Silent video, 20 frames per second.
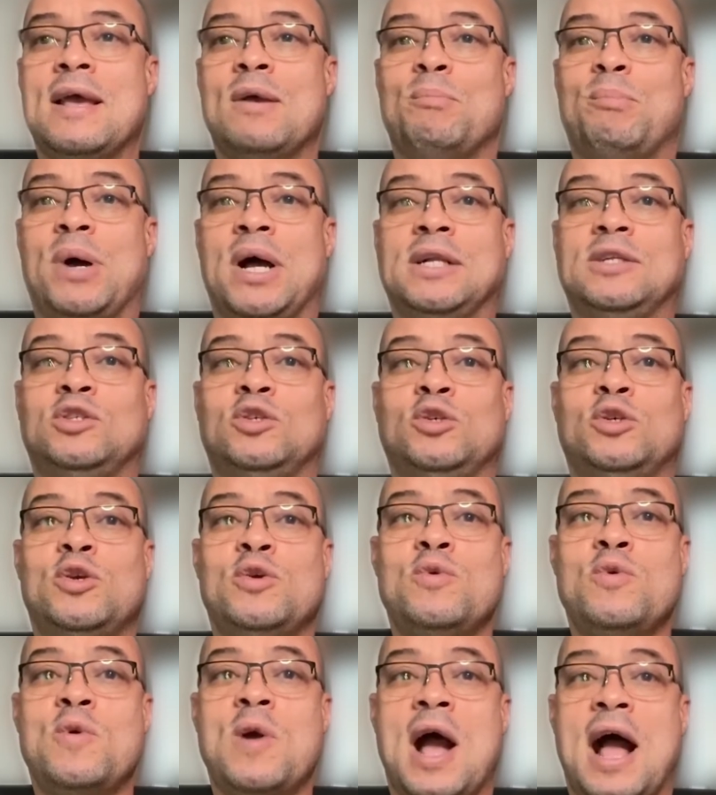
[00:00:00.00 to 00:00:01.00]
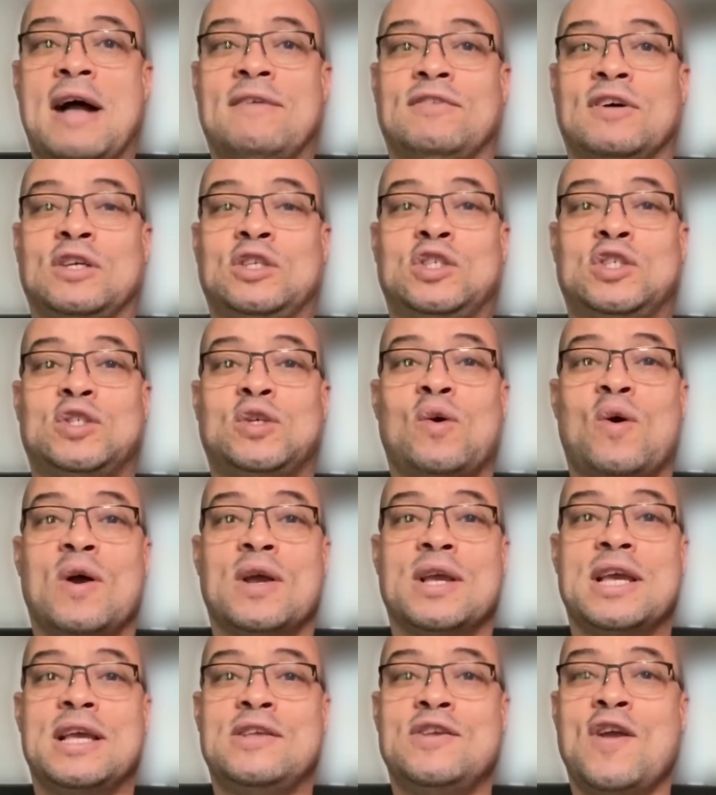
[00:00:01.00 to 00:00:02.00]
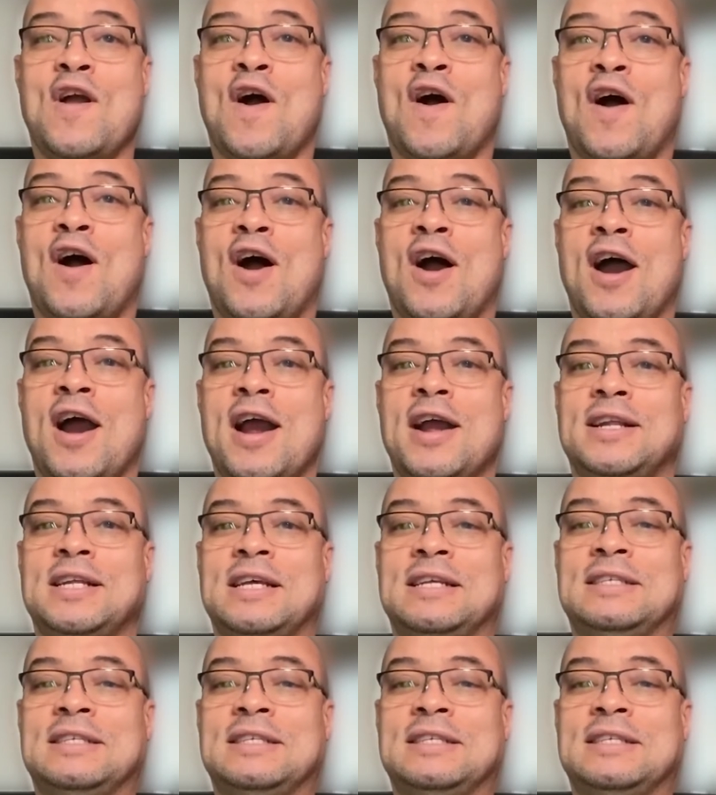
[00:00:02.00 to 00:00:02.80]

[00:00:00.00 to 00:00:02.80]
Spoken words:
but you have a song in your heart,